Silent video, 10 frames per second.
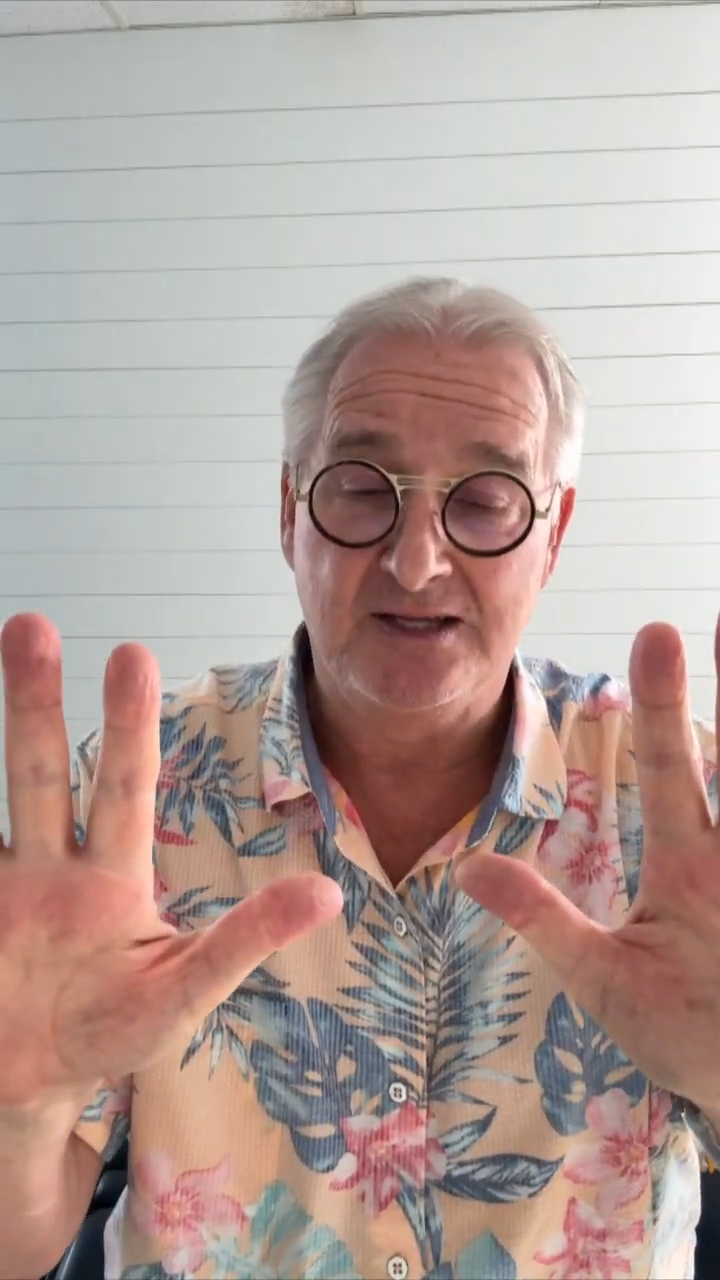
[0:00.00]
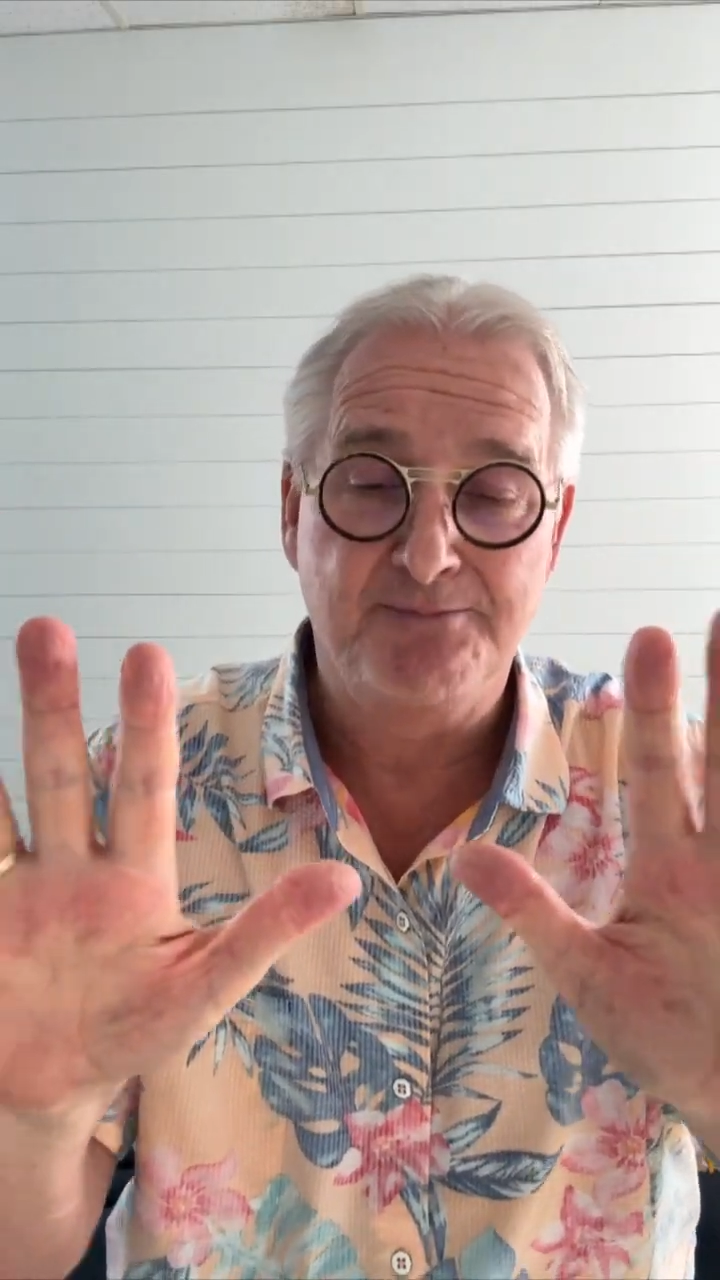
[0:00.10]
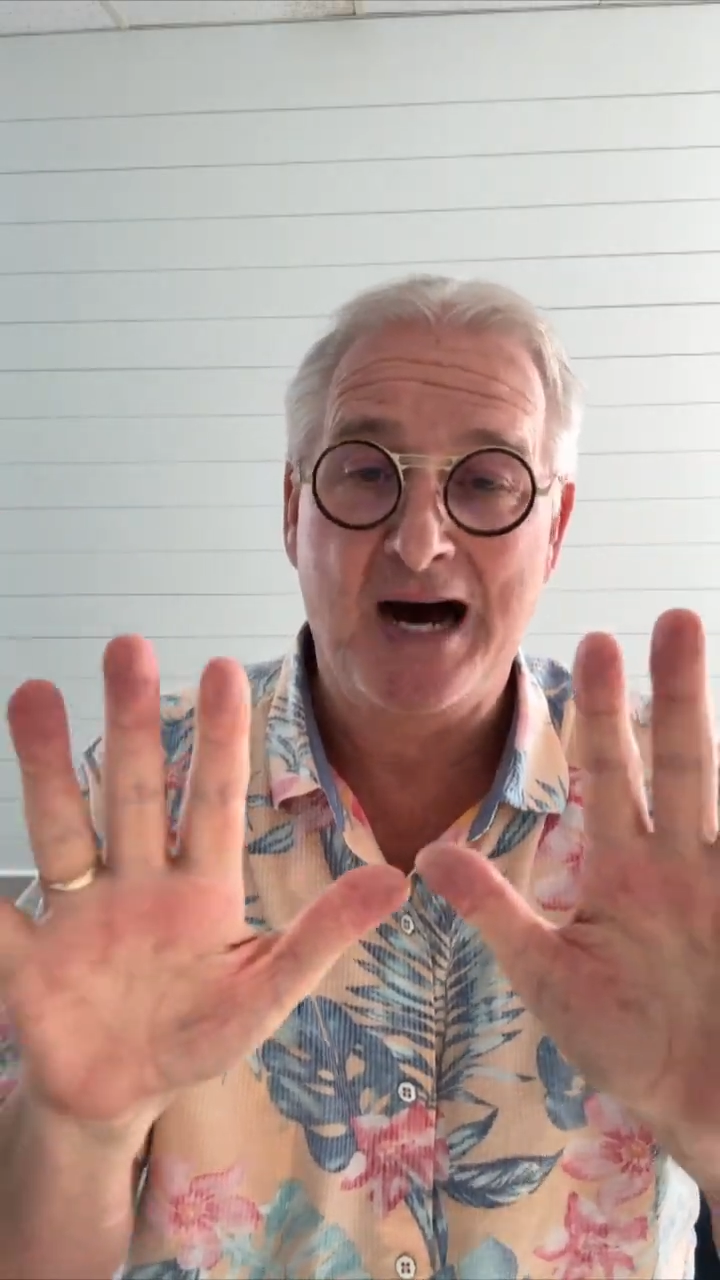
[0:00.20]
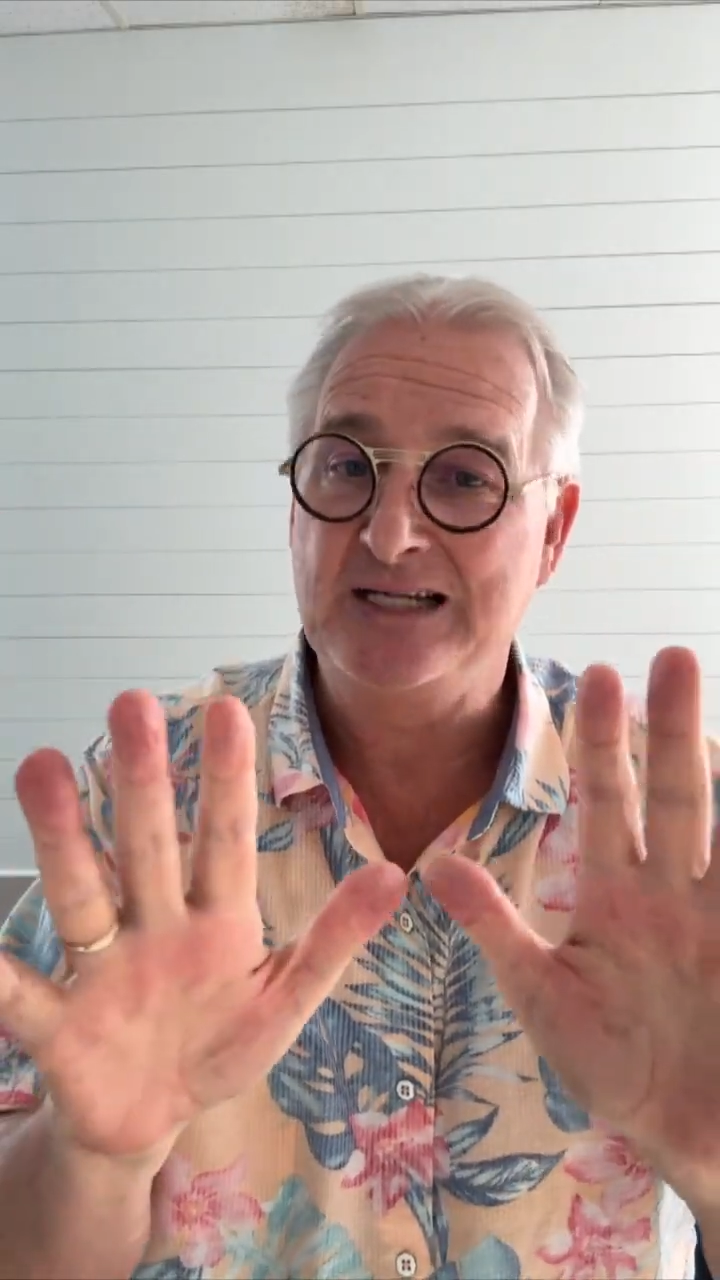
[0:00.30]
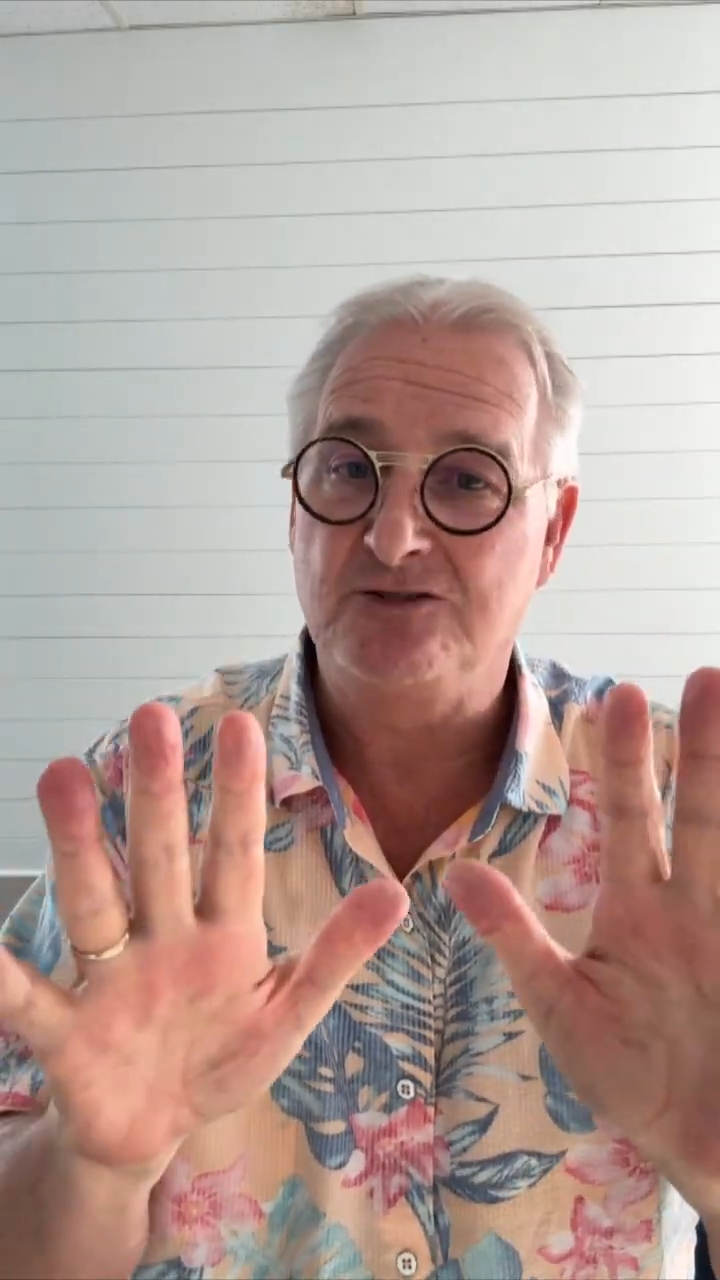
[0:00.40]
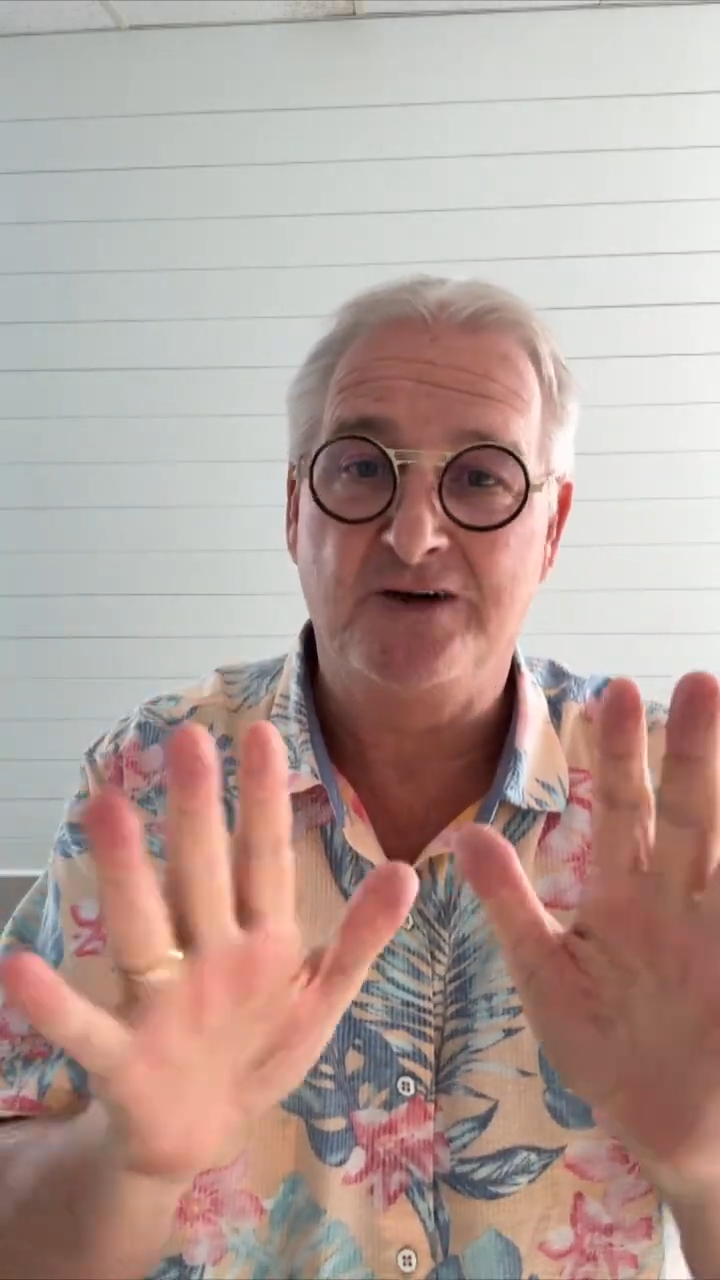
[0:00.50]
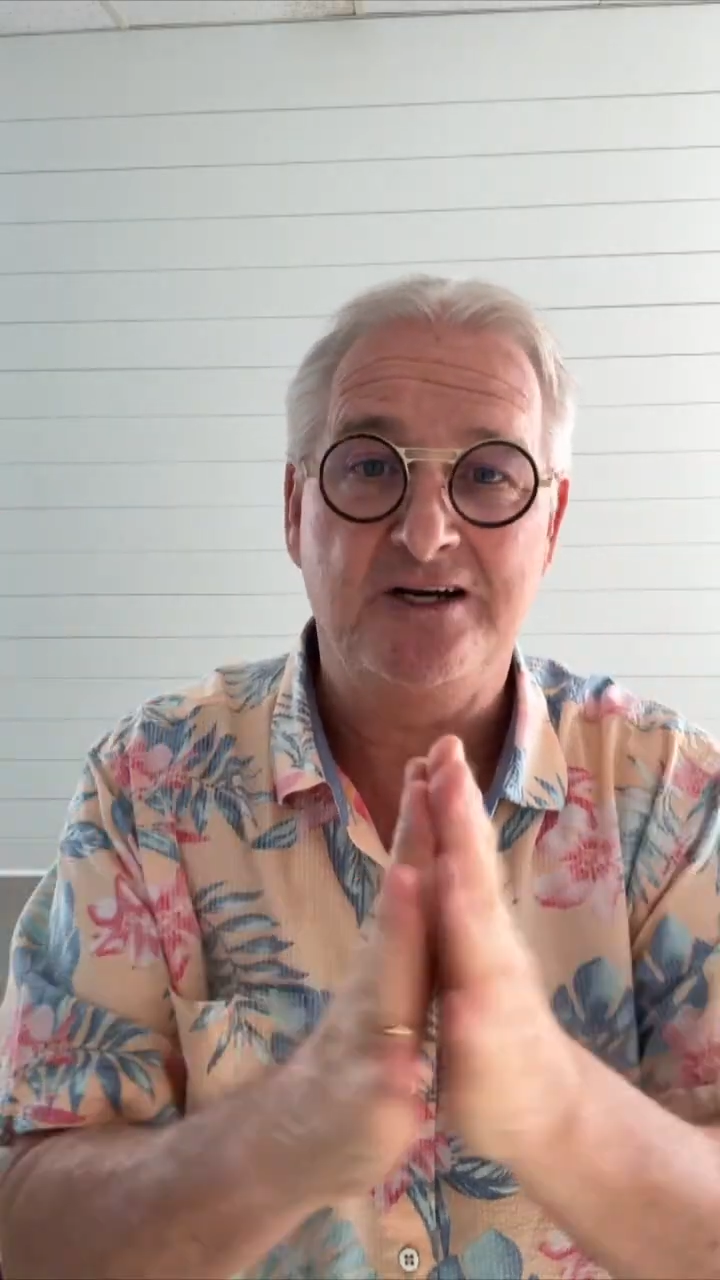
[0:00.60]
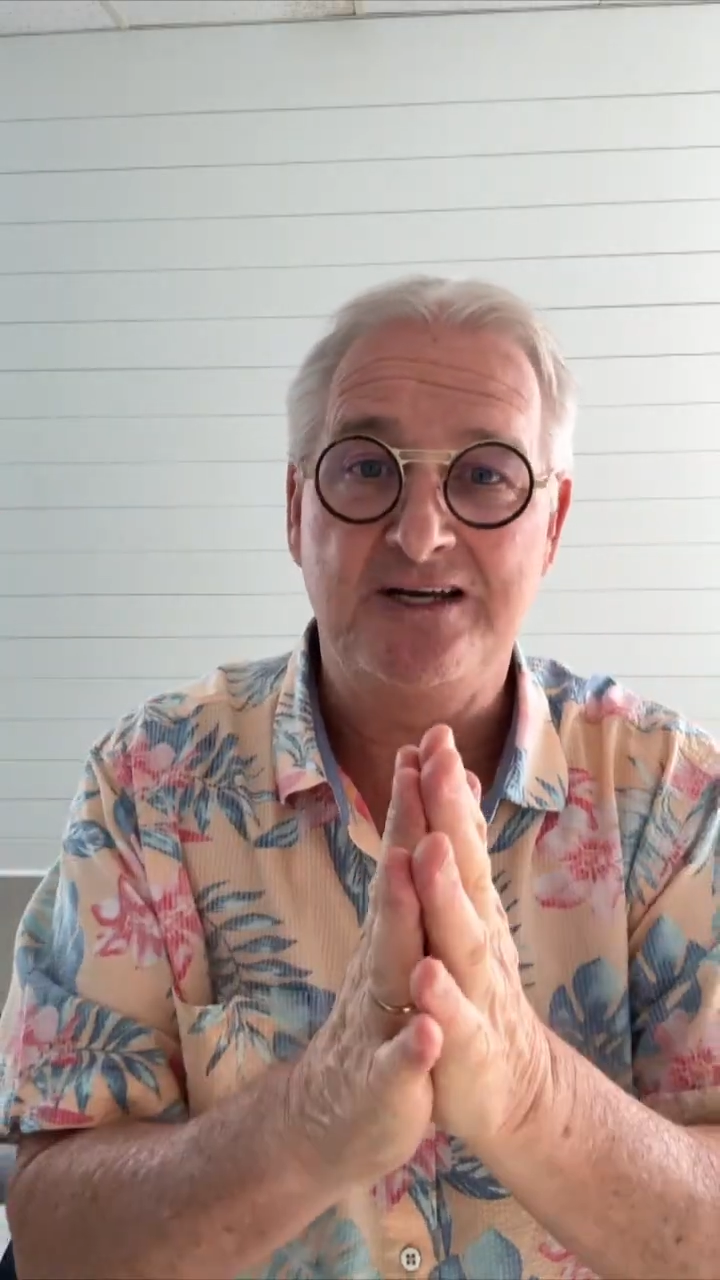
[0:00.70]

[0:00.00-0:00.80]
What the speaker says: The body's very